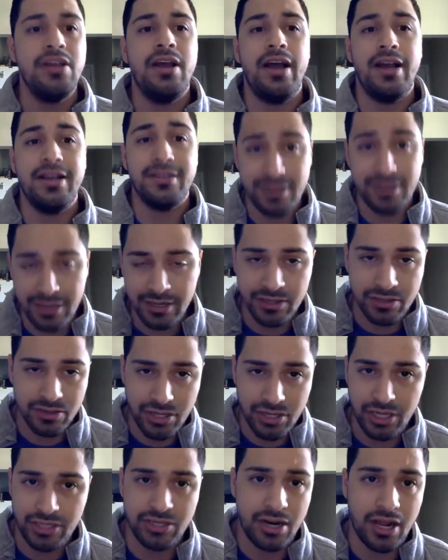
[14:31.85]
as an
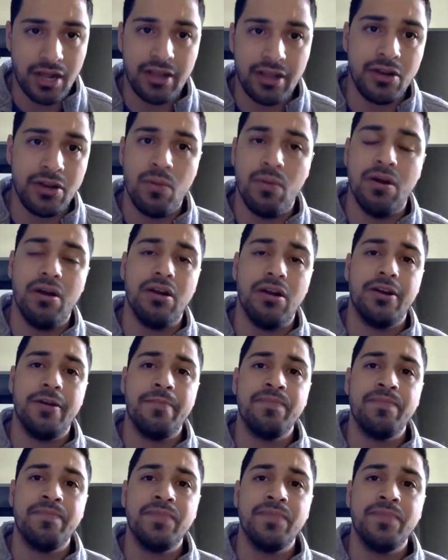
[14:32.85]
intersectionality work
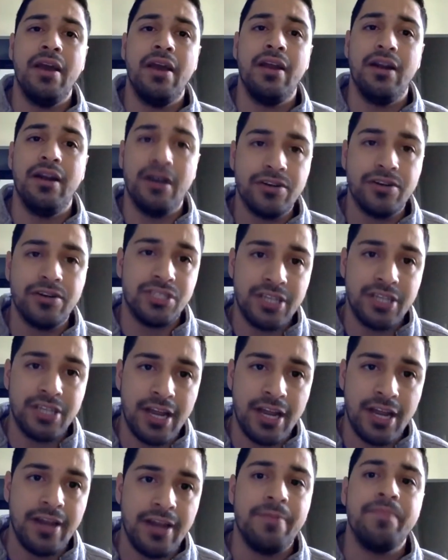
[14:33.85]
and
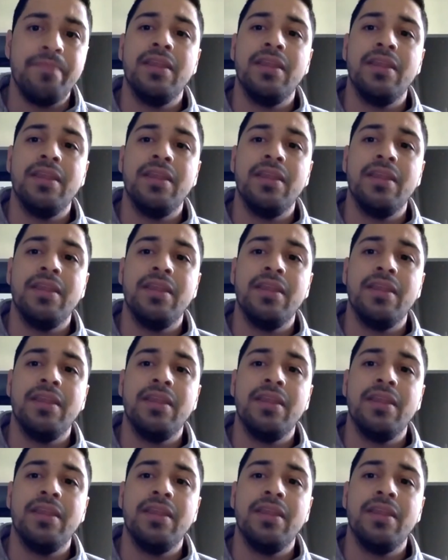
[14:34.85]
understand